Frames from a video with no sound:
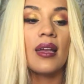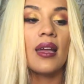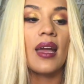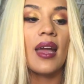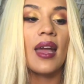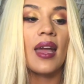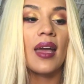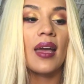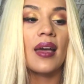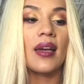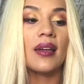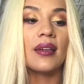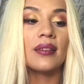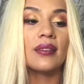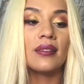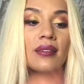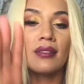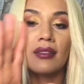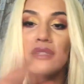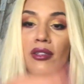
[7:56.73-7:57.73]
and
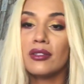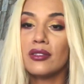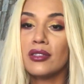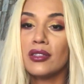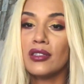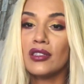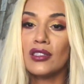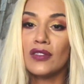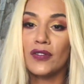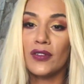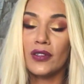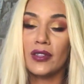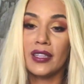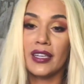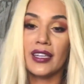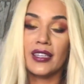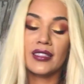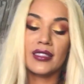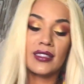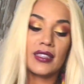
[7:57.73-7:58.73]
little useful
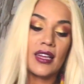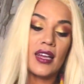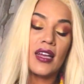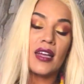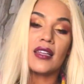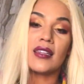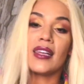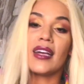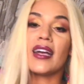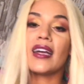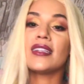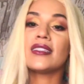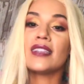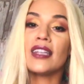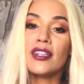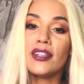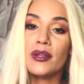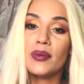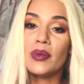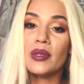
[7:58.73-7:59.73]
links. Like I said,
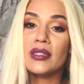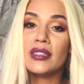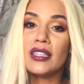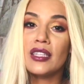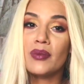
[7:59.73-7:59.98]
you will need